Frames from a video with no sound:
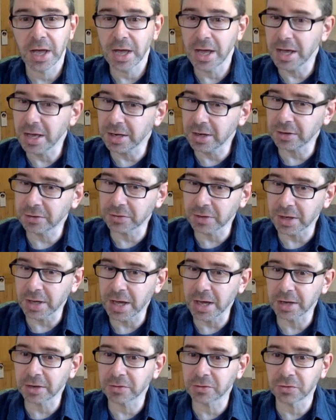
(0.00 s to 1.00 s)

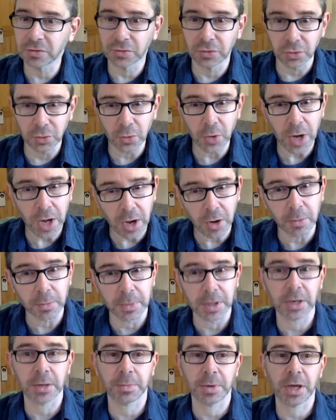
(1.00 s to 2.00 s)
antipsychotics do help
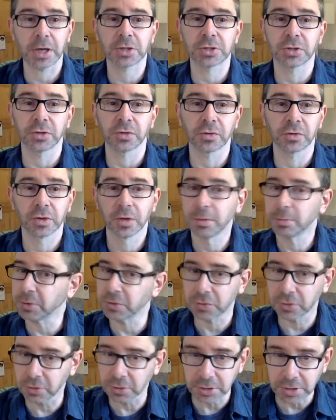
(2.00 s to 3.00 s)
many patients, but
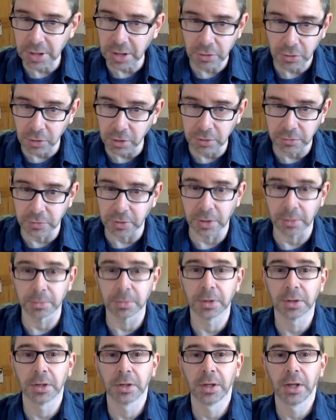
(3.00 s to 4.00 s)
certainly not all of them.
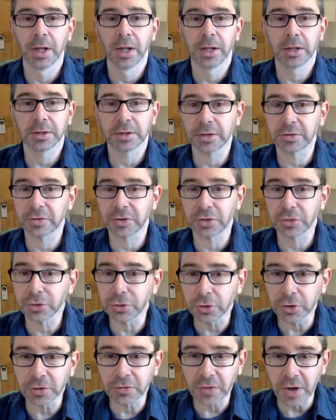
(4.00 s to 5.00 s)
Less than
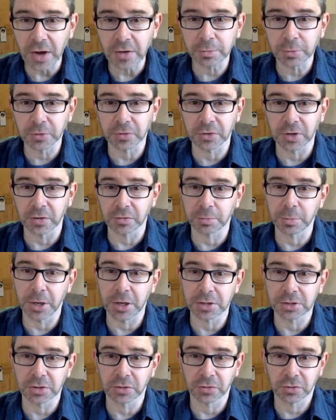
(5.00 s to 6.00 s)
35% of
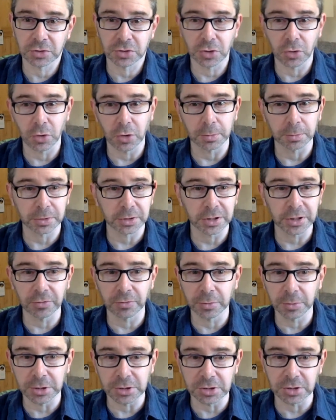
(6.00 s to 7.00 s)
patients show complete
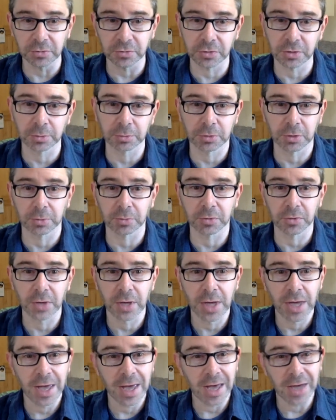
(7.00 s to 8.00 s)
remission of symptoms,
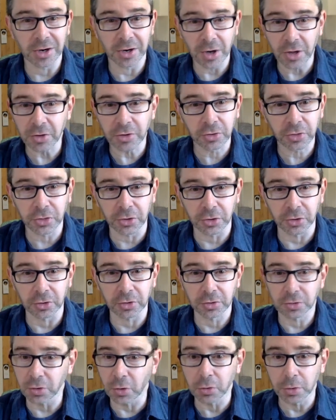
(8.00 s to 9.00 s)
and another
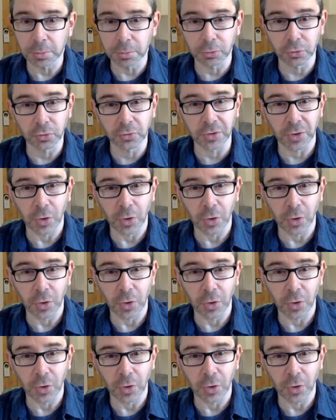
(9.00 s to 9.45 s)
third don't improve at